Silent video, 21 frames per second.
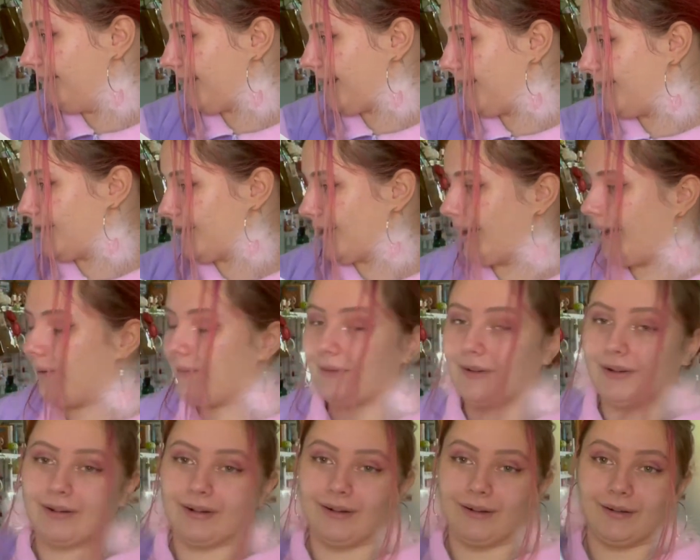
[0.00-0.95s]
So like we
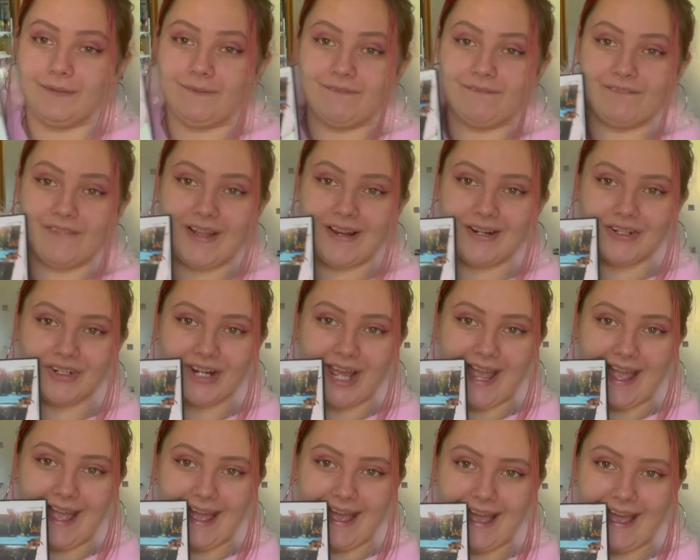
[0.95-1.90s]
got it on a fish
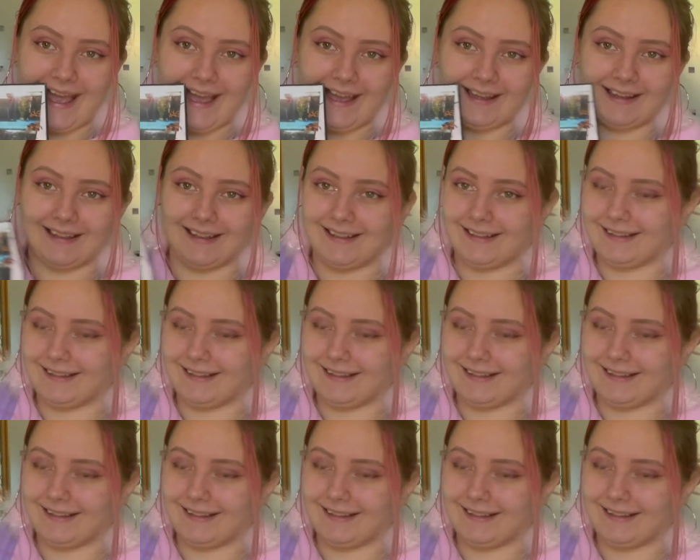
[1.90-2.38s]
tank.